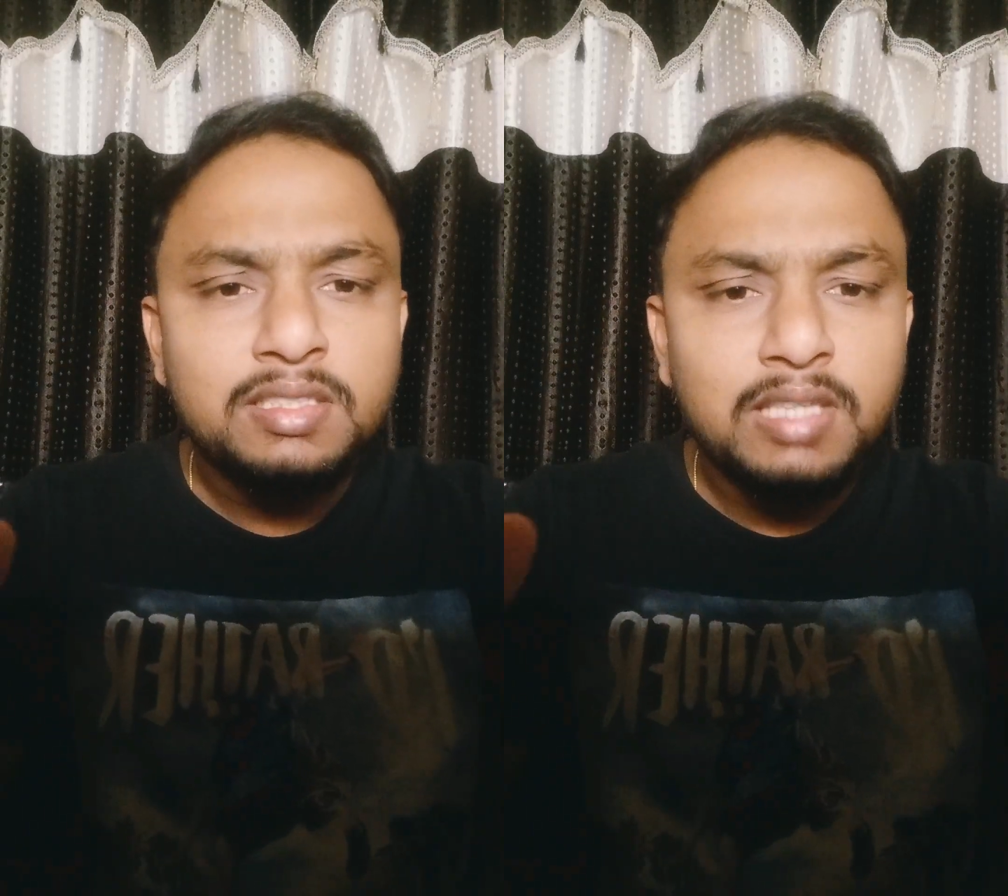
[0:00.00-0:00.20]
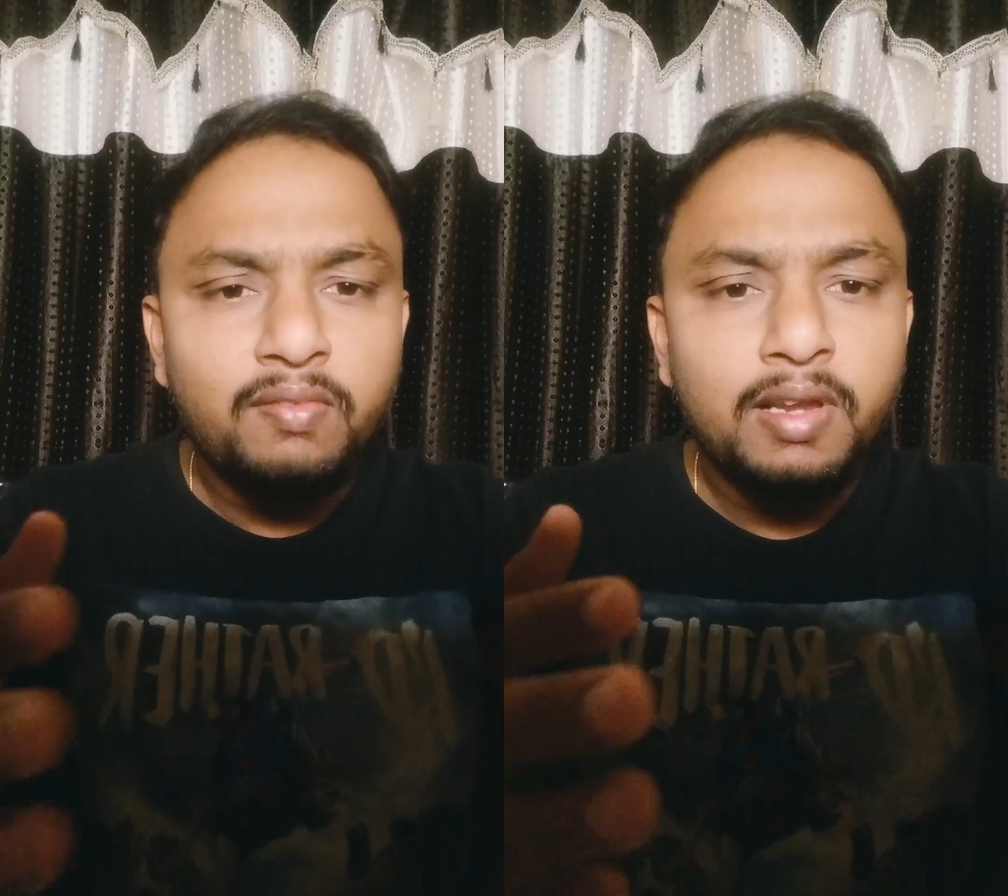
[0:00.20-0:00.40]

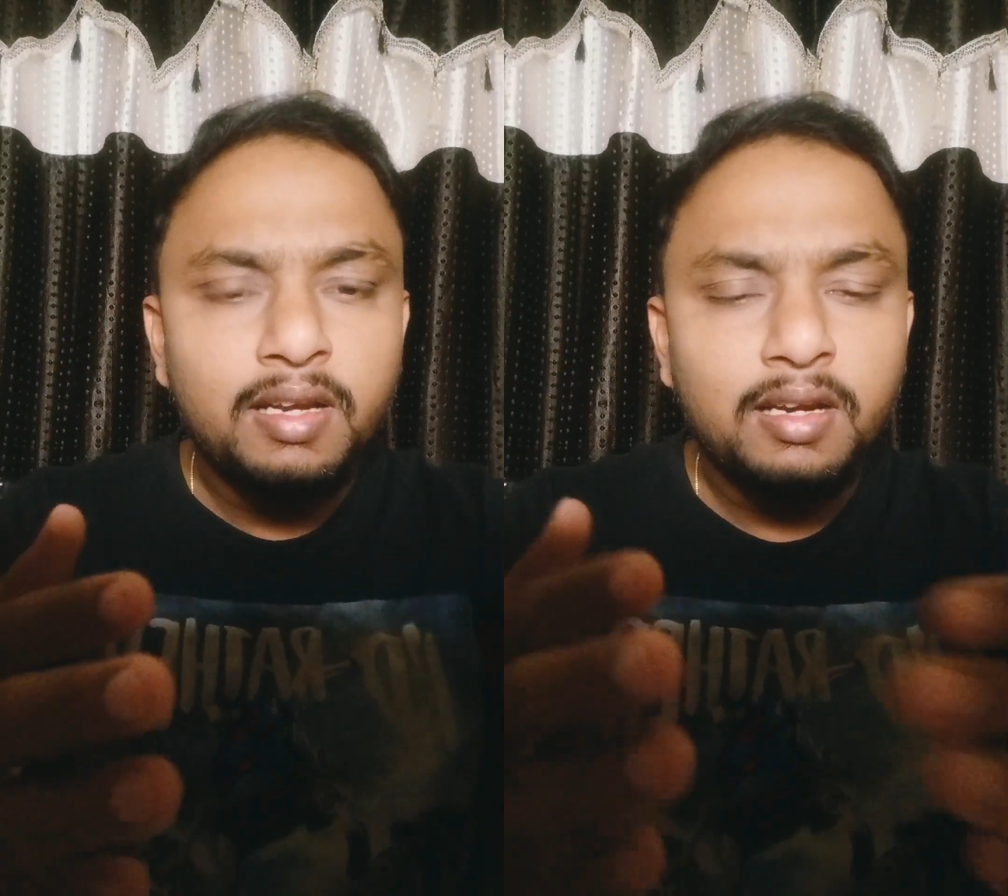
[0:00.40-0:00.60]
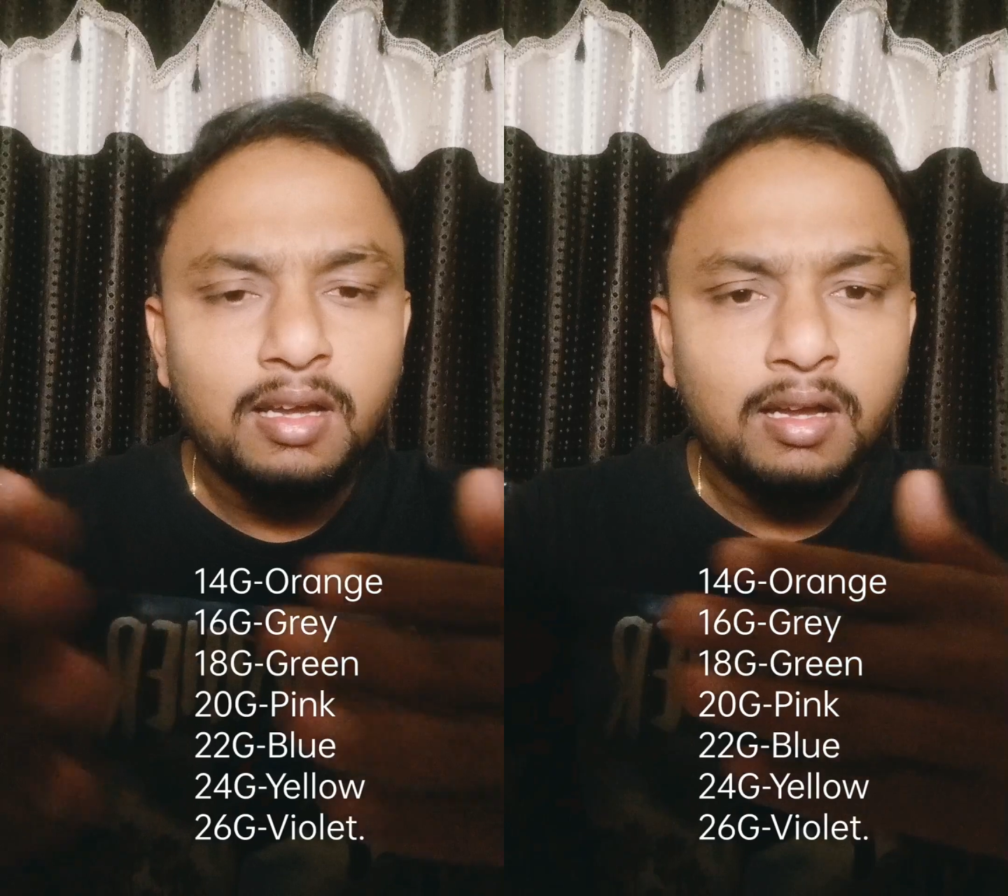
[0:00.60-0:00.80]

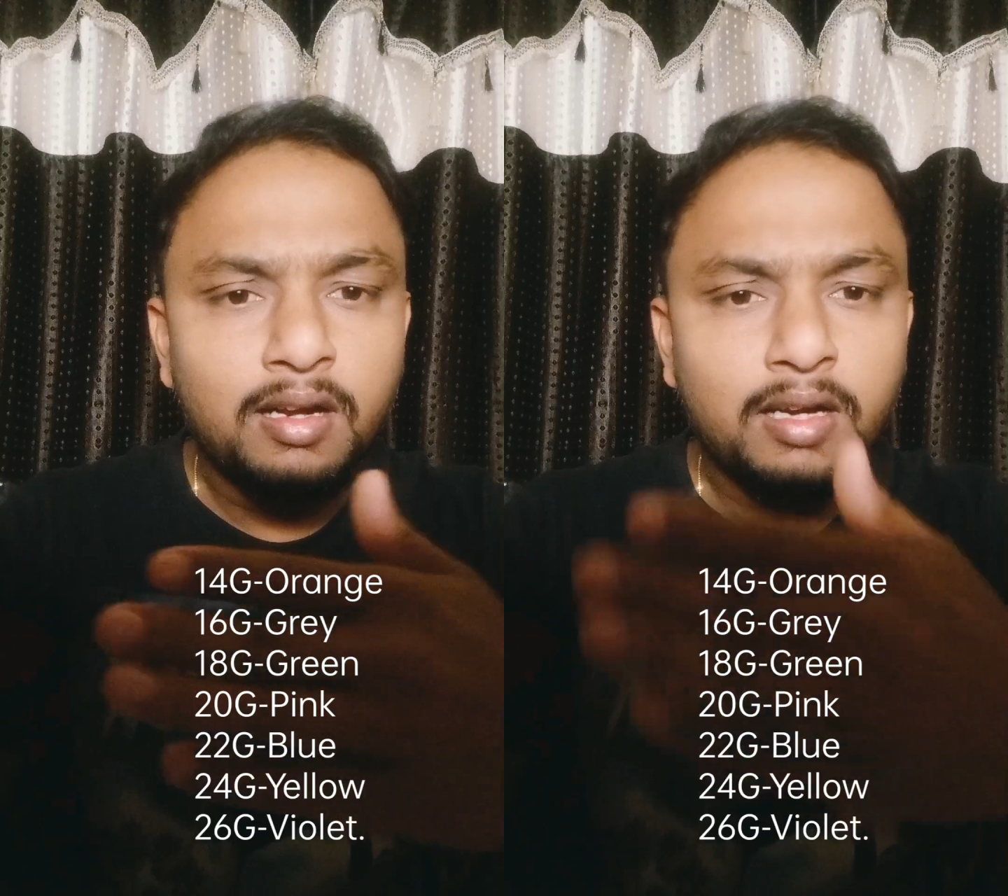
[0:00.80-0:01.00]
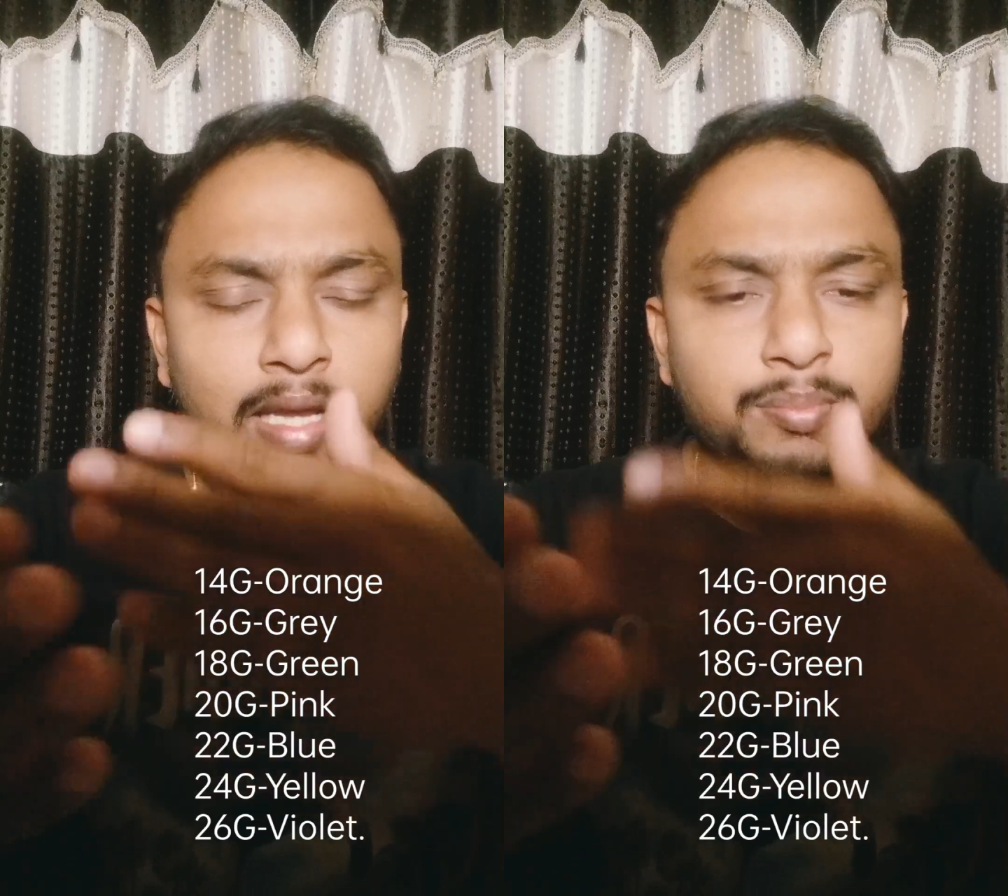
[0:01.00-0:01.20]
seven
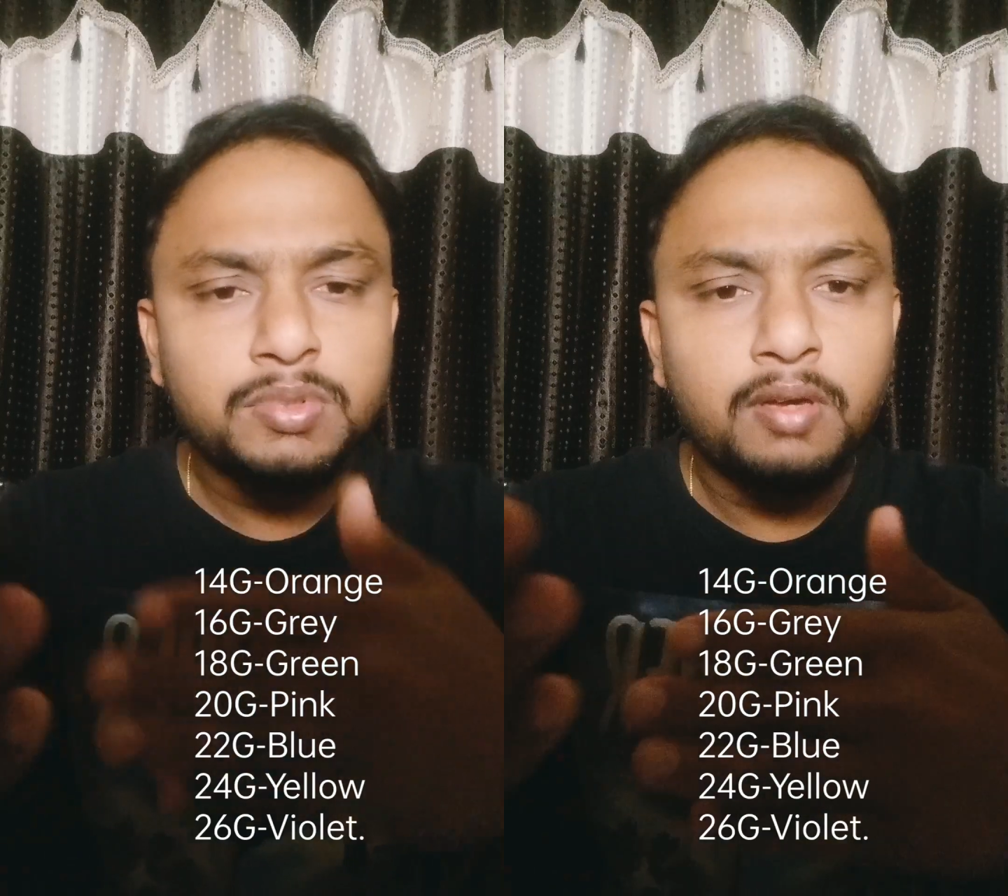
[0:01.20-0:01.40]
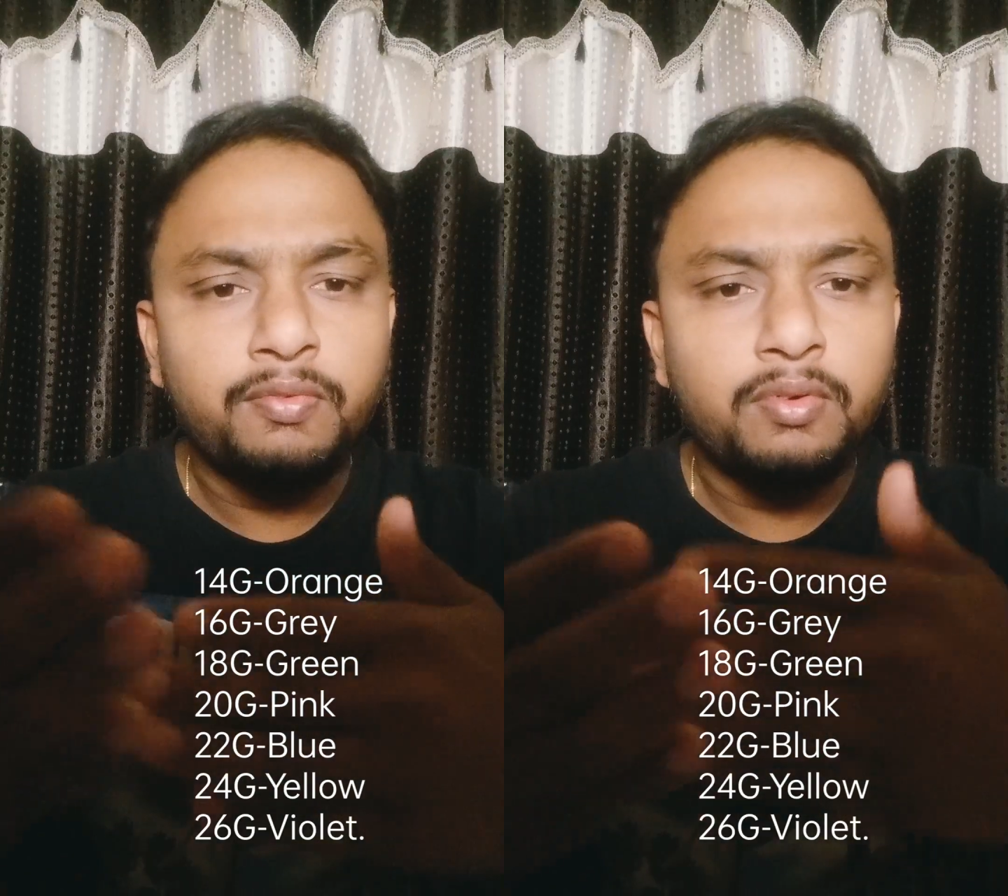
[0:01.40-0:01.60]

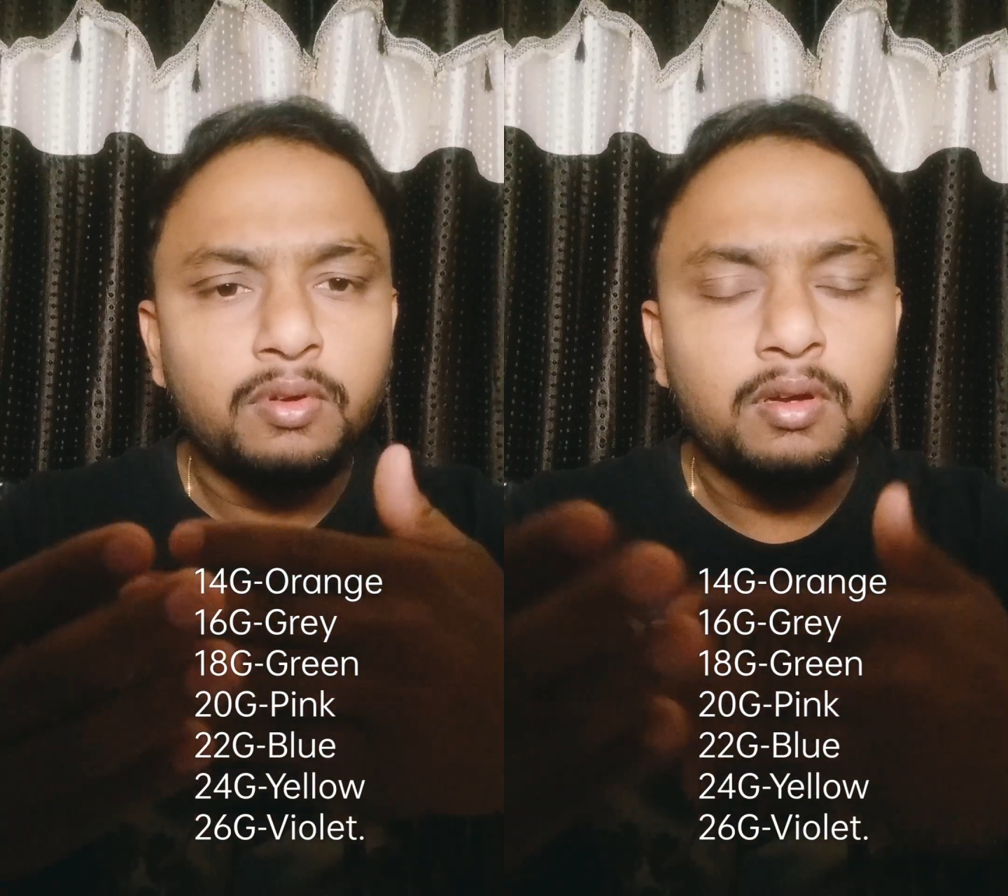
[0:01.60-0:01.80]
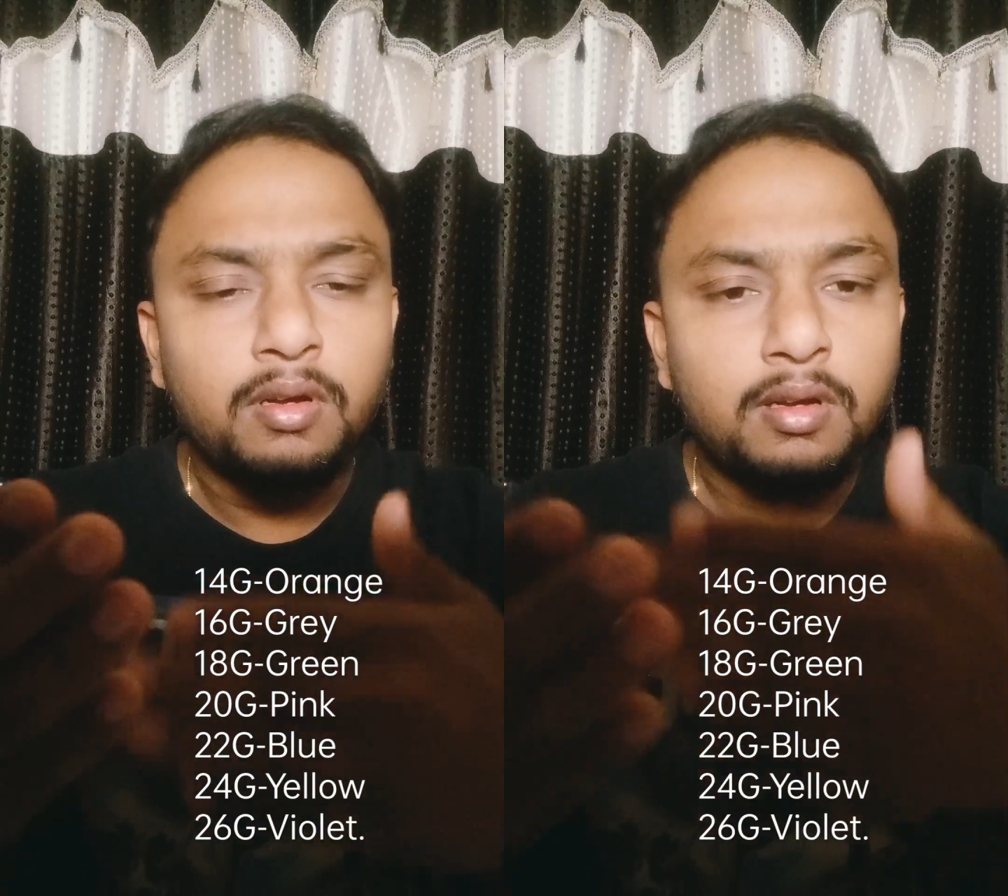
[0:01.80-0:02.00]
types
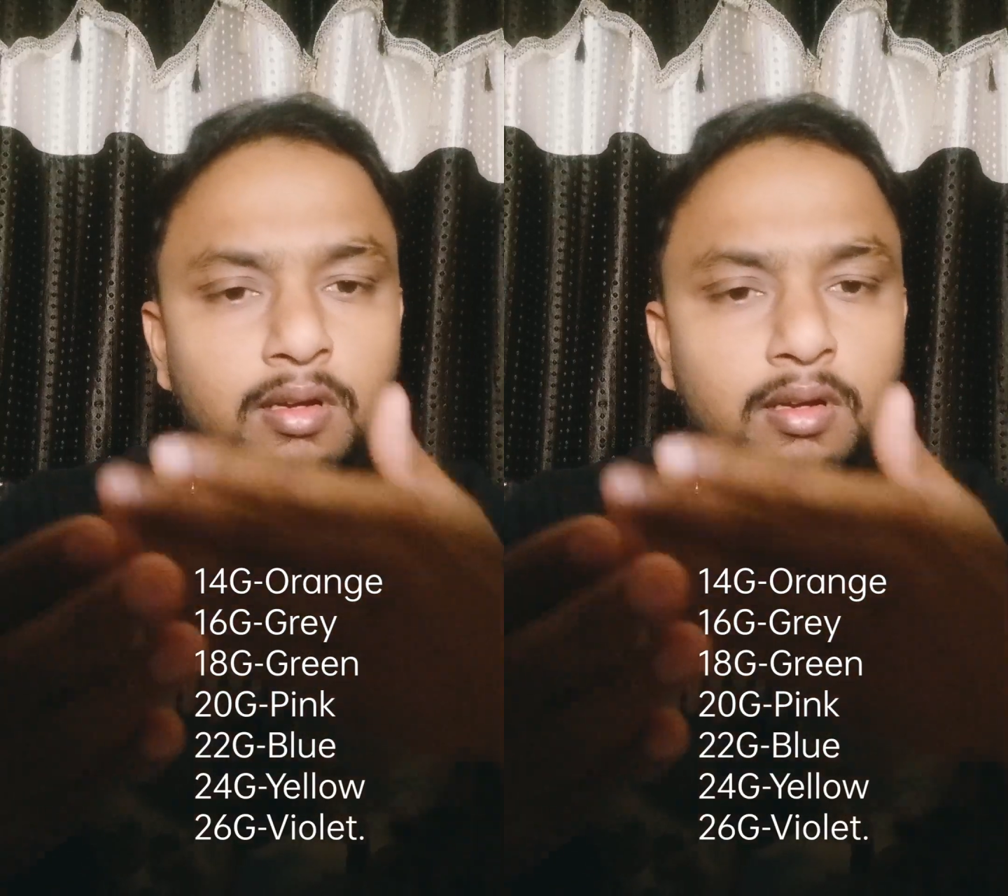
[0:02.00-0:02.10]
of